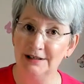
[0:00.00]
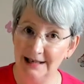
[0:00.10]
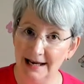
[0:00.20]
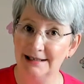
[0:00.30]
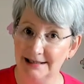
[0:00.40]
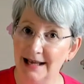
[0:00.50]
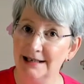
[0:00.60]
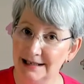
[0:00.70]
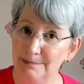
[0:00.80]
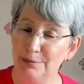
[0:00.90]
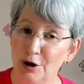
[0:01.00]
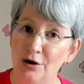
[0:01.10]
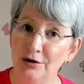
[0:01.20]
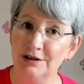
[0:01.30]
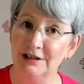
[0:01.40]
Yes, that's
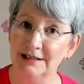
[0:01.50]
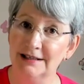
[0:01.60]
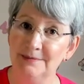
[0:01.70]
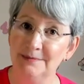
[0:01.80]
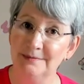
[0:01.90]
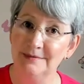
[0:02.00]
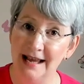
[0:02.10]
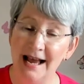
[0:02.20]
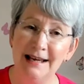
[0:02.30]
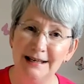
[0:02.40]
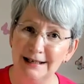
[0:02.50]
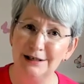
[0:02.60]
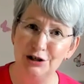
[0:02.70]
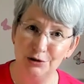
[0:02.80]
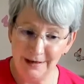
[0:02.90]
important. The I can
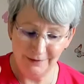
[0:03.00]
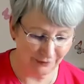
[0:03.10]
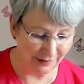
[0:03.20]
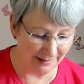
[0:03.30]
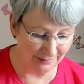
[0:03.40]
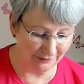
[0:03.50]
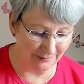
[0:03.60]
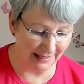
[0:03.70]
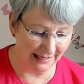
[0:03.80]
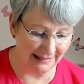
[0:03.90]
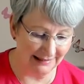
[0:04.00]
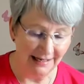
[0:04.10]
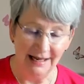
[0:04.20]
do it frame of mind